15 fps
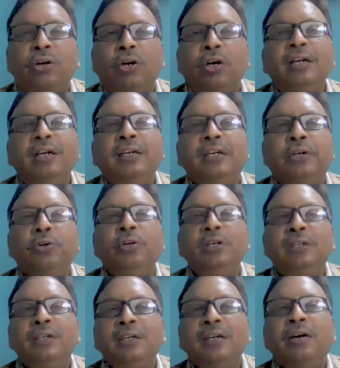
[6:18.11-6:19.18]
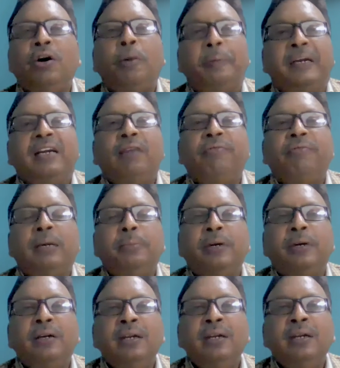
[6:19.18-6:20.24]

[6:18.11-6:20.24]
or your optical fiber.